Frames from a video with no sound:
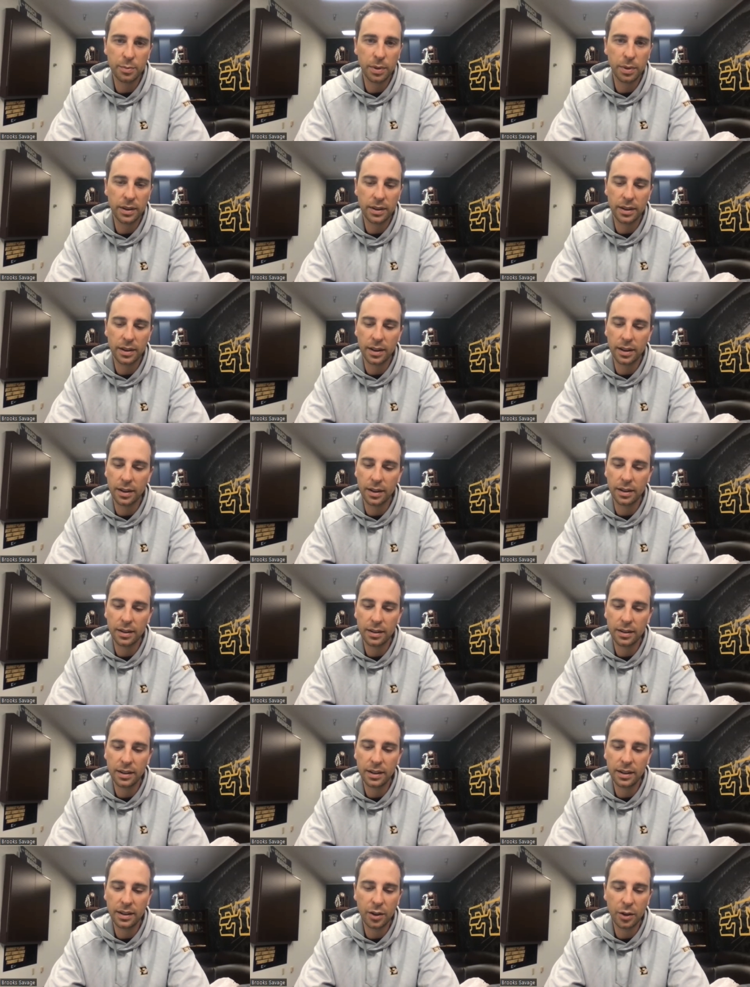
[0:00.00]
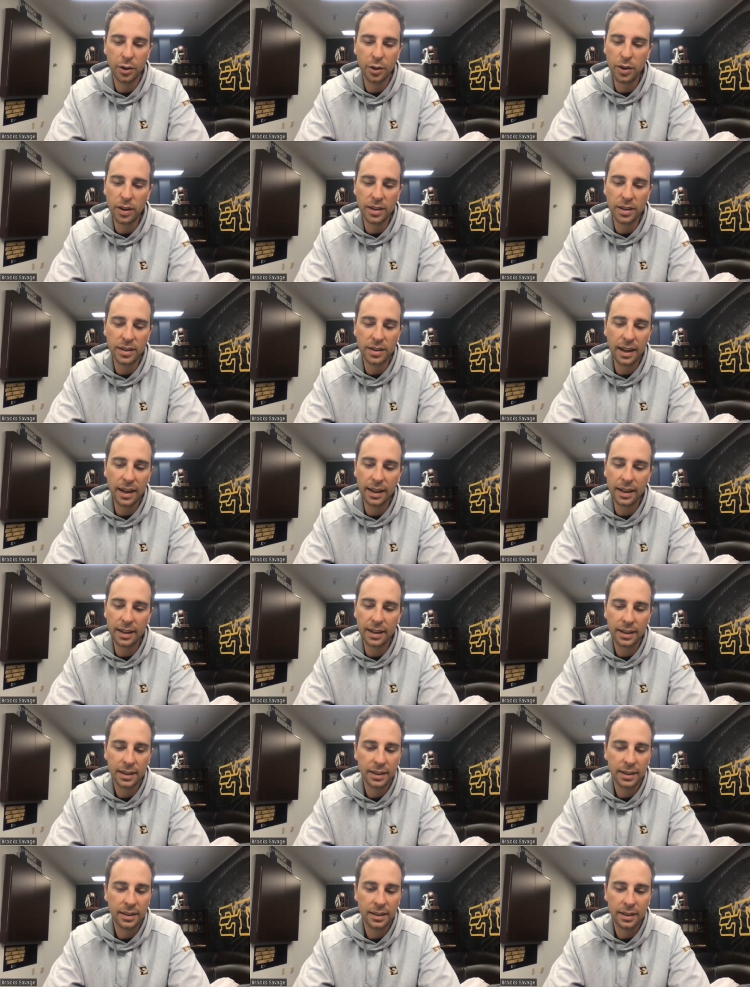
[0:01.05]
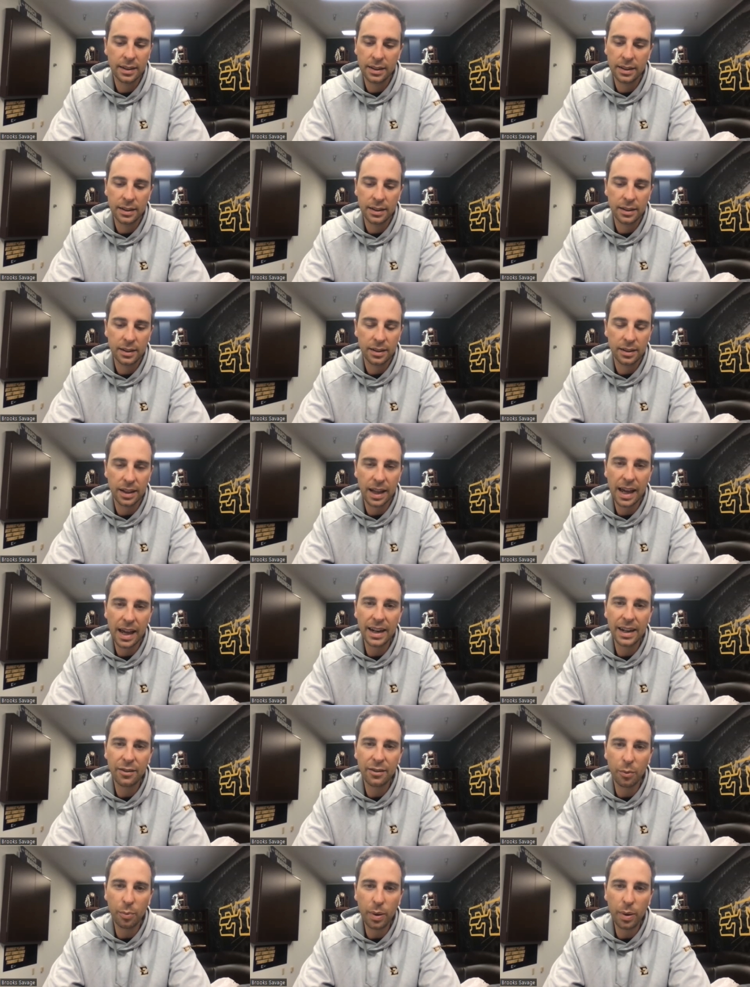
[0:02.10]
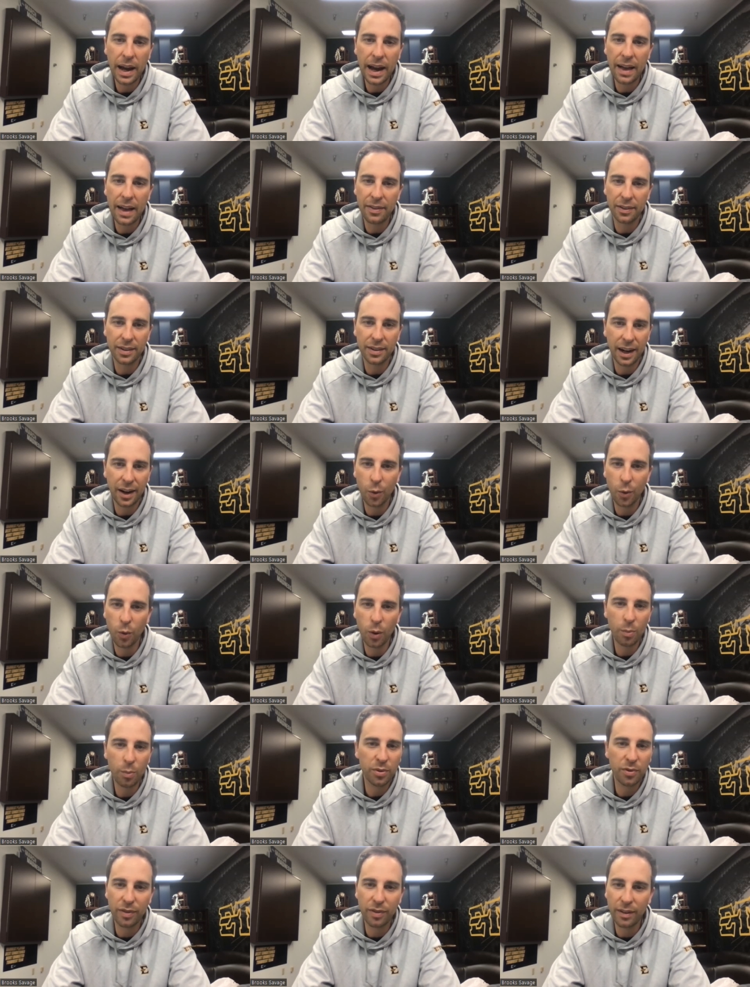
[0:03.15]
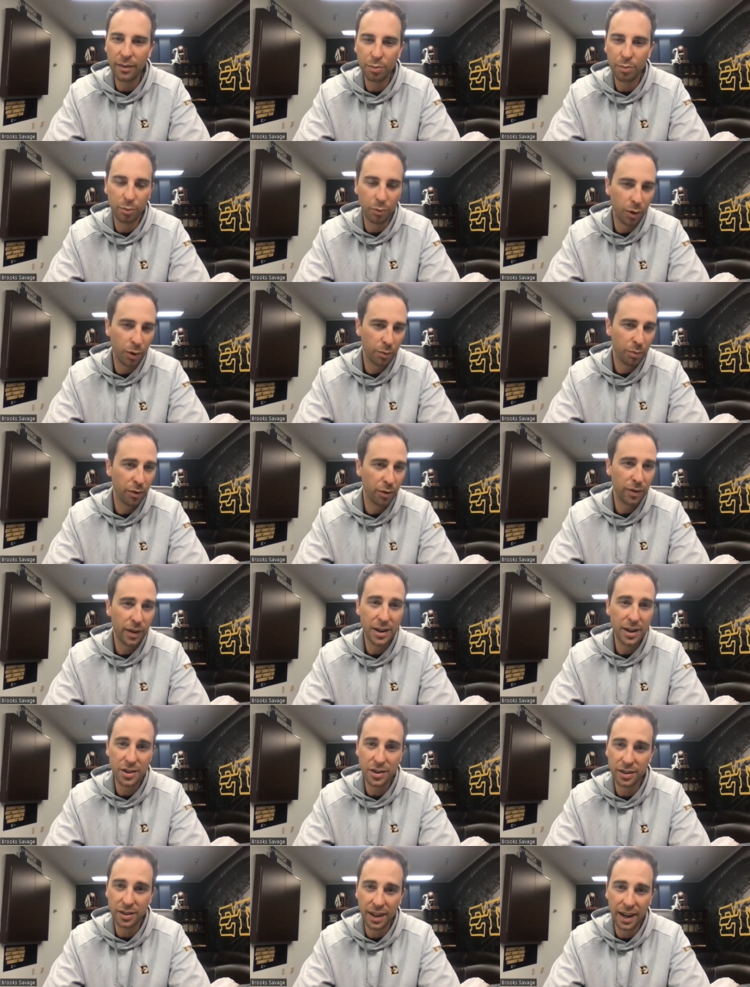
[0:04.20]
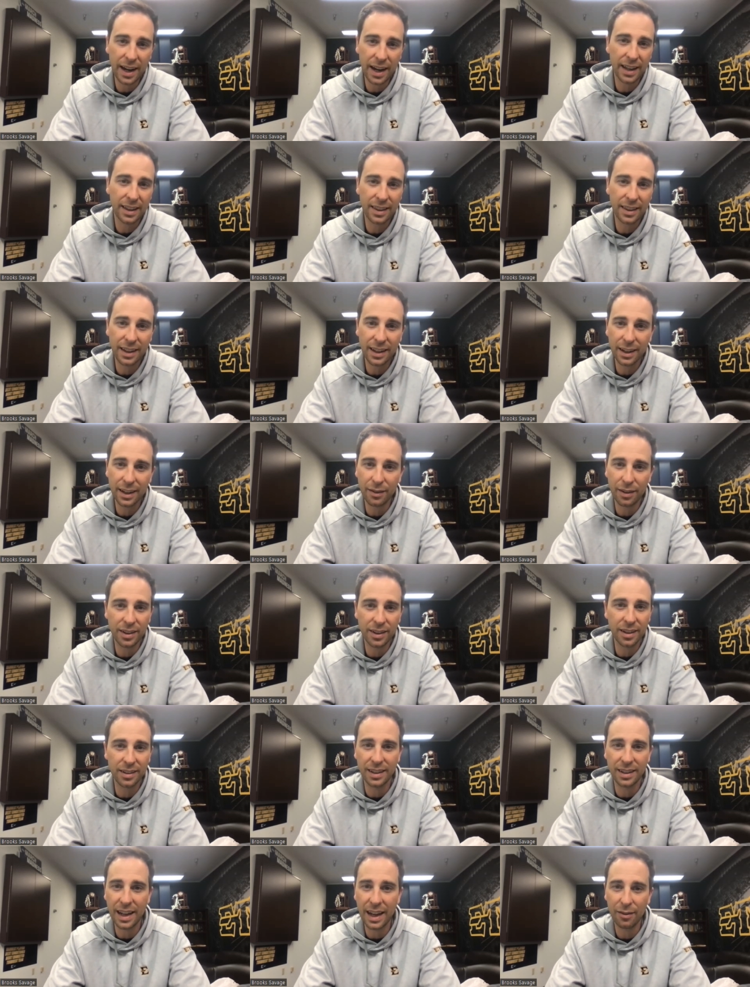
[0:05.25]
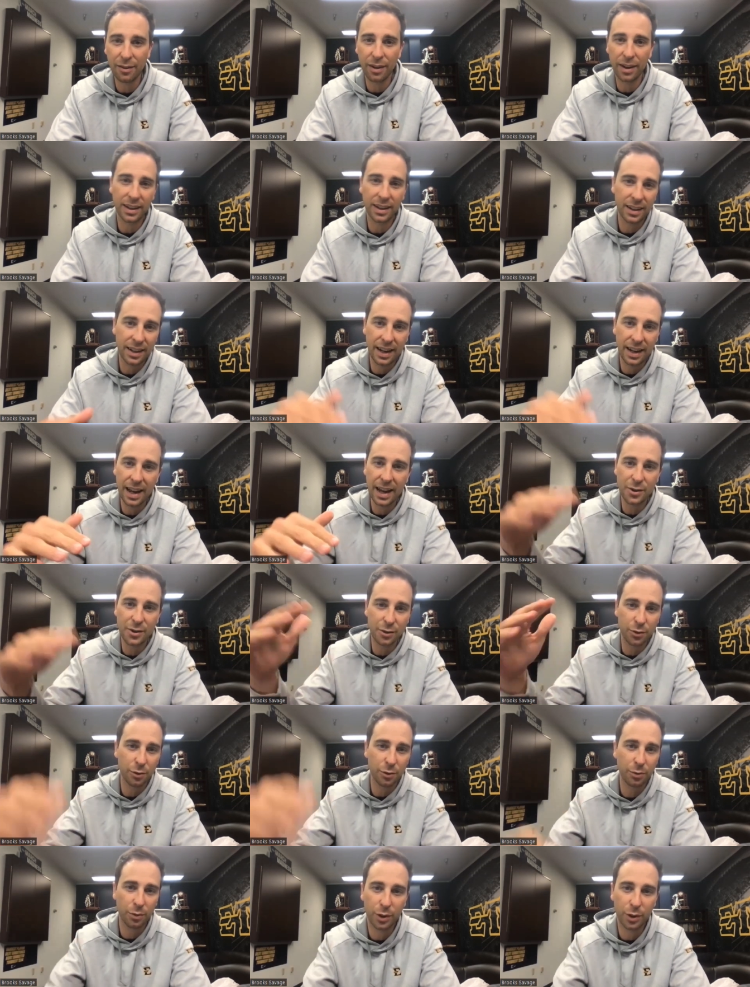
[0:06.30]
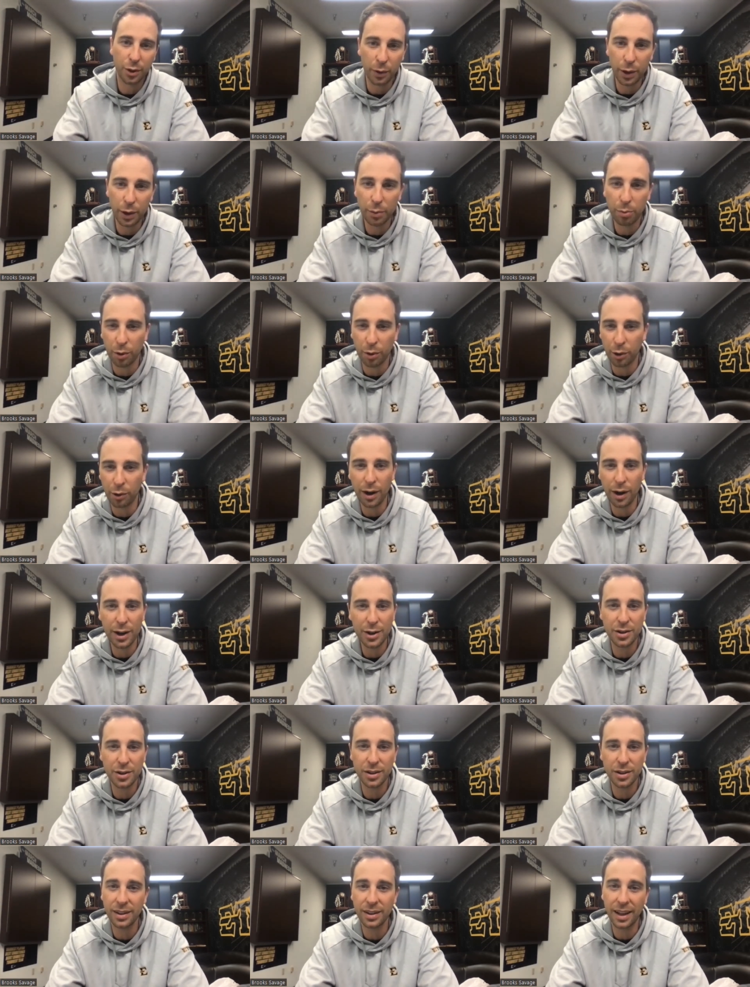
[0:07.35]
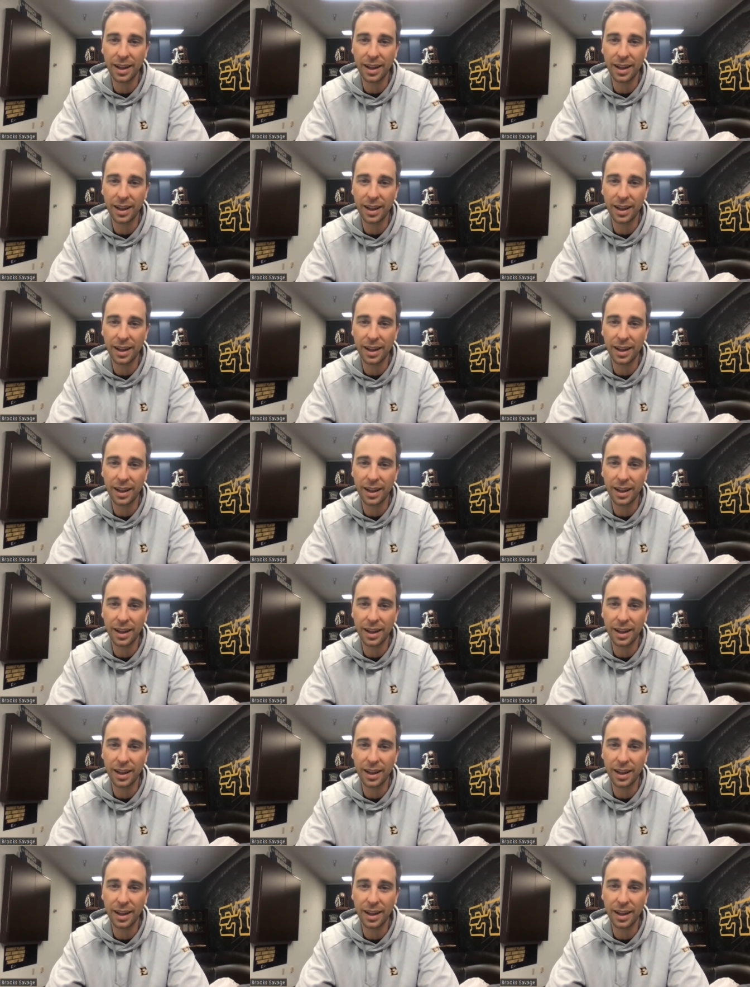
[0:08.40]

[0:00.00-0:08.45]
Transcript: But uh, you know, you can take there's a lot of different paths. It's kind of the one from one profession that I can think of that doesn't have like a natural career progression.